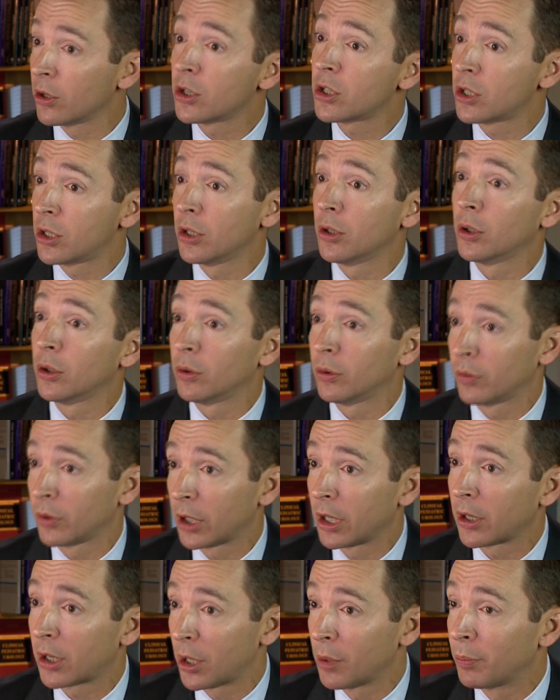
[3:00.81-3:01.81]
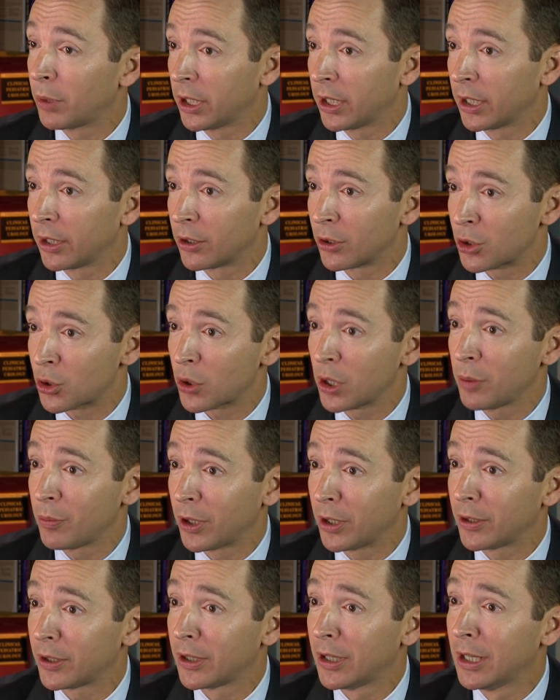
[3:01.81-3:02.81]
are still completing their
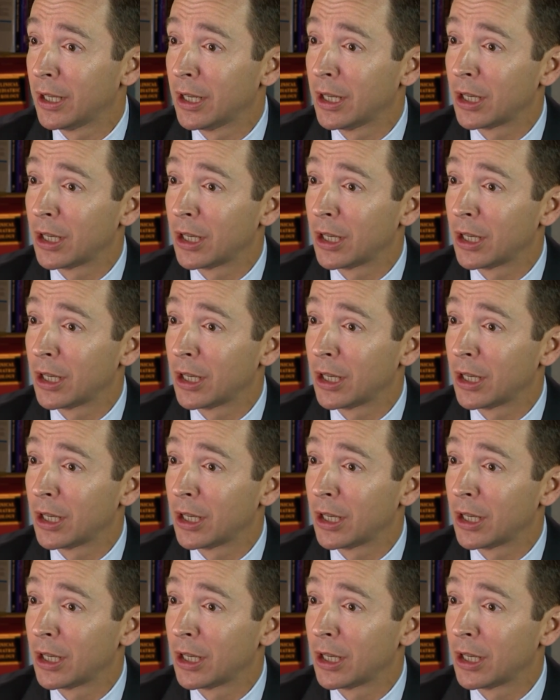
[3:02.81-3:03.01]
treatment.